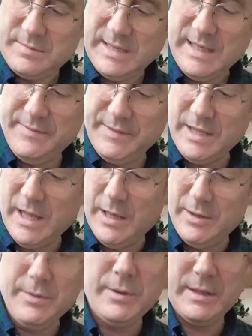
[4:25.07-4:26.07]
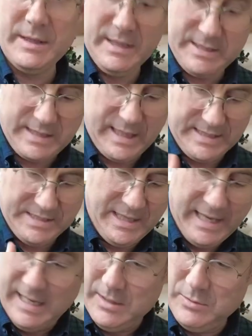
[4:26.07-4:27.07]
Even though, in this case
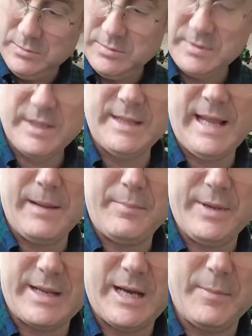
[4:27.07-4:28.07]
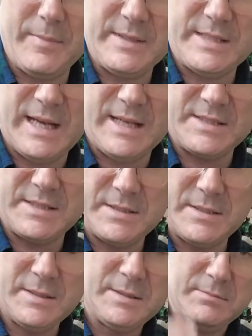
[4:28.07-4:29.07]
now, the neck pickup is at
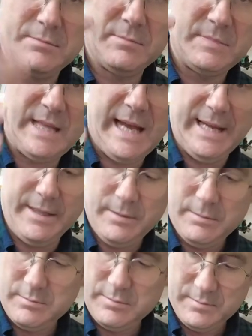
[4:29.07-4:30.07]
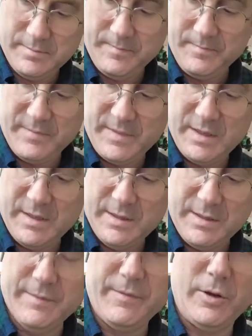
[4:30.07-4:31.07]
10,
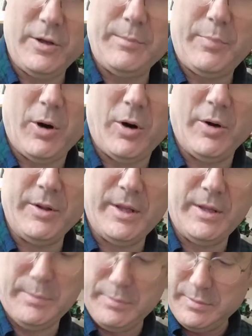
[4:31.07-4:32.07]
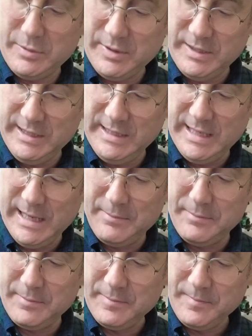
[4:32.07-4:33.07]
the volume pot on the
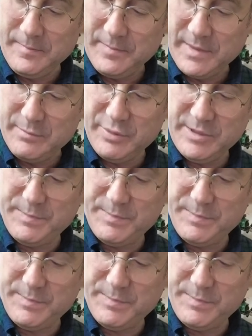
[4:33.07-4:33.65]
bridge